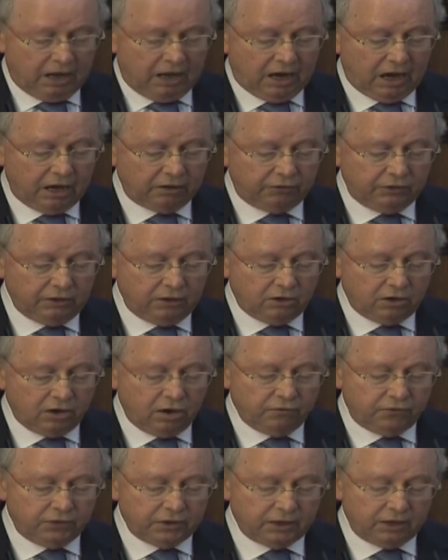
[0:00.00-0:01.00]
I feel
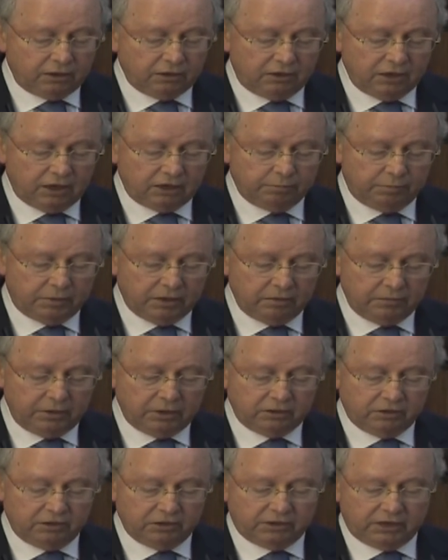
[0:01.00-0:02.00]
confident that
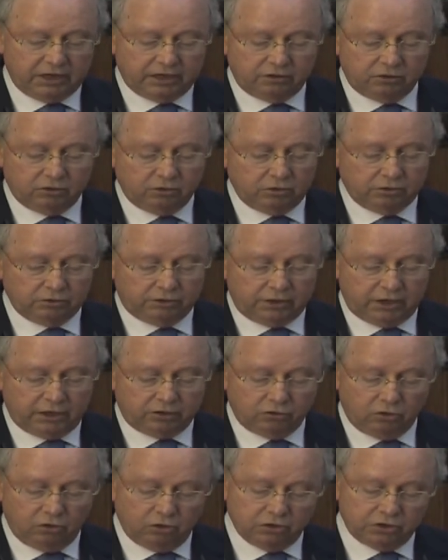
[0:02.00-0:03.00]
parliamentary techno
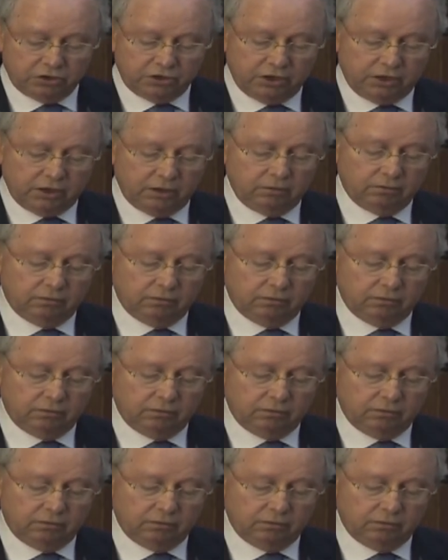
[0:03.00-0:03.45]
technology,